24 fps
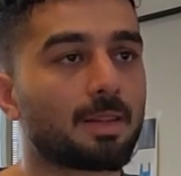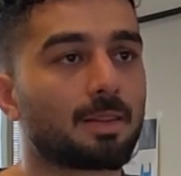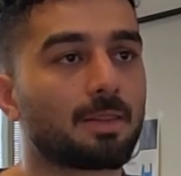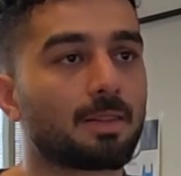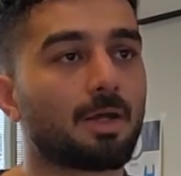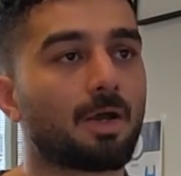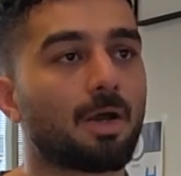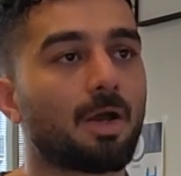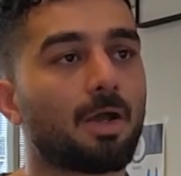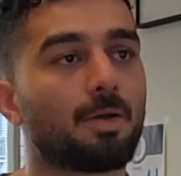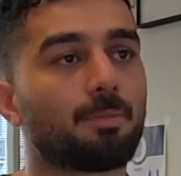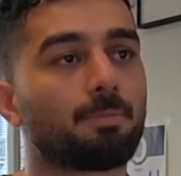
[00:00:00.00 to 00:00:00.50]

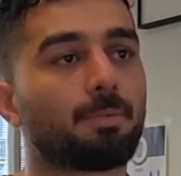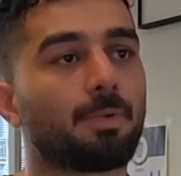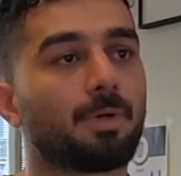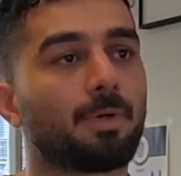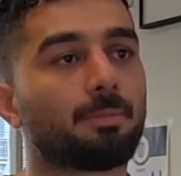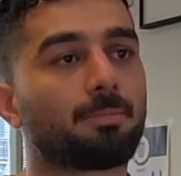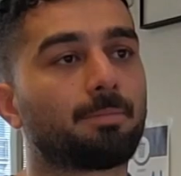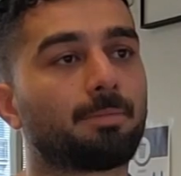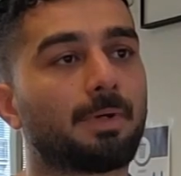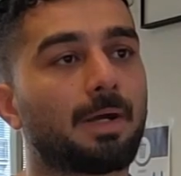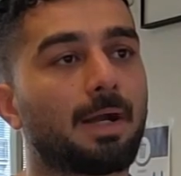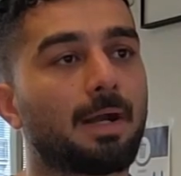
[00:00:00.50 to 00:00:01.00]
The
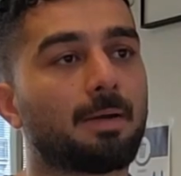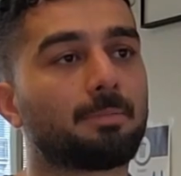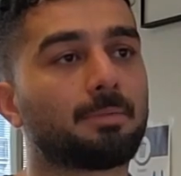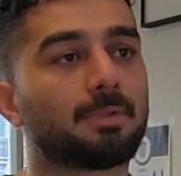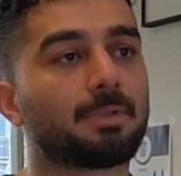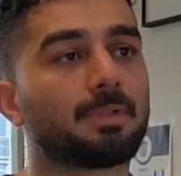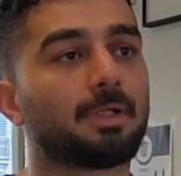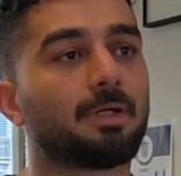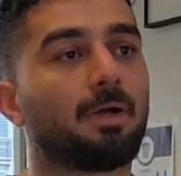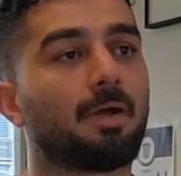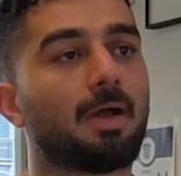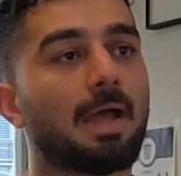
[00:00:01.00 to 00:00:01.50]

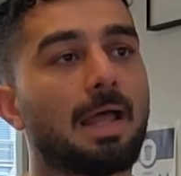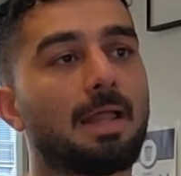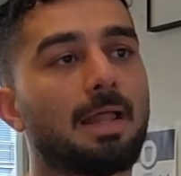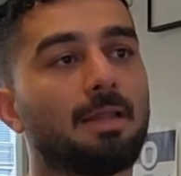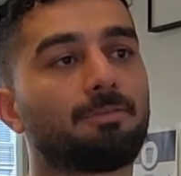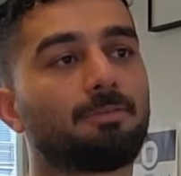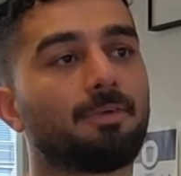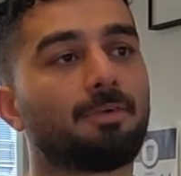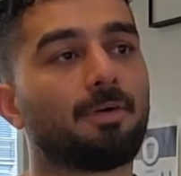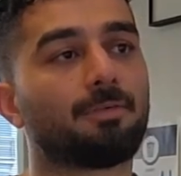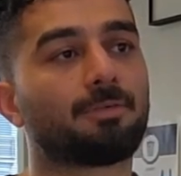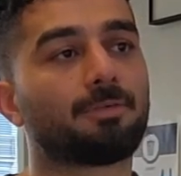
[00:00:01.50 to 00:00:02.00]
hyperparameter
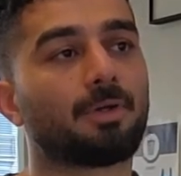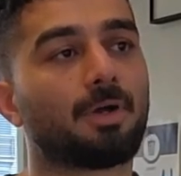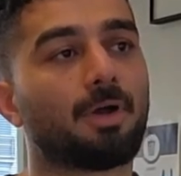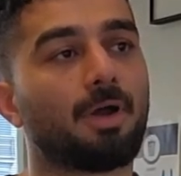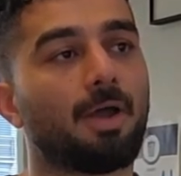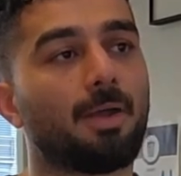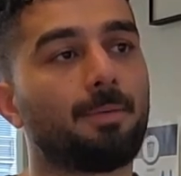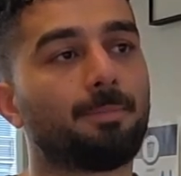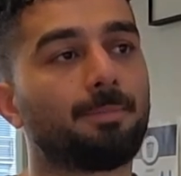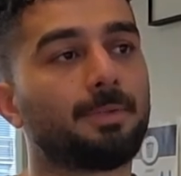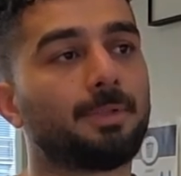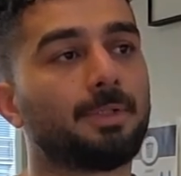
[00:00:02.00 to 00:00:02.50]
alpha of the
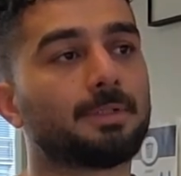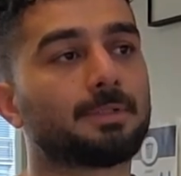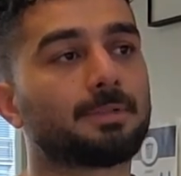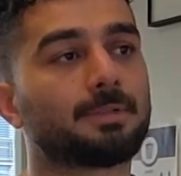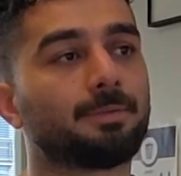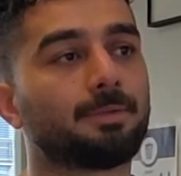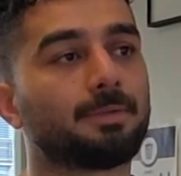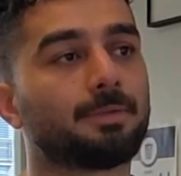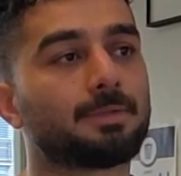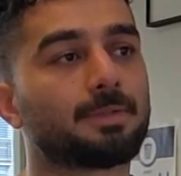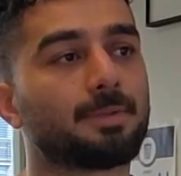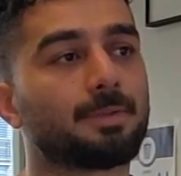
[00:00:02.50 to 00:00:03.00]
hybrid
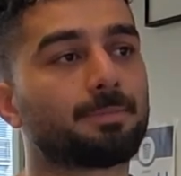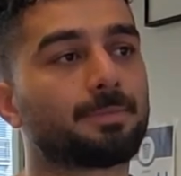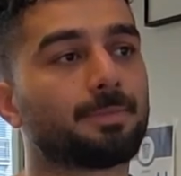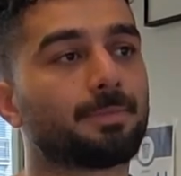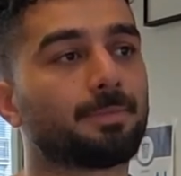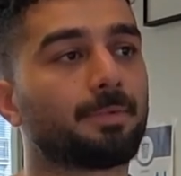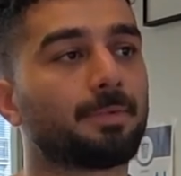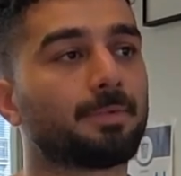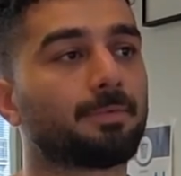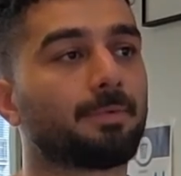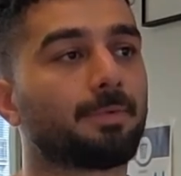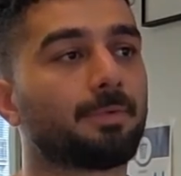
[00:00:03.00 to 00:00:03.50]
estimate is
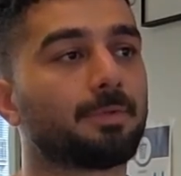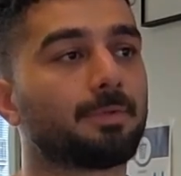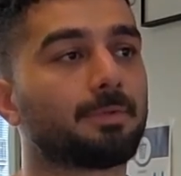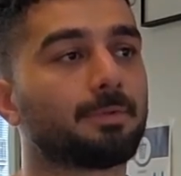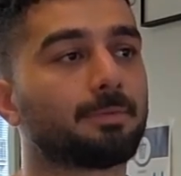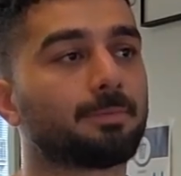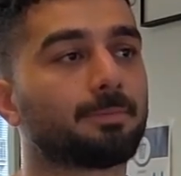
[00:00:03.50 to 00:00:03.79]
optimized.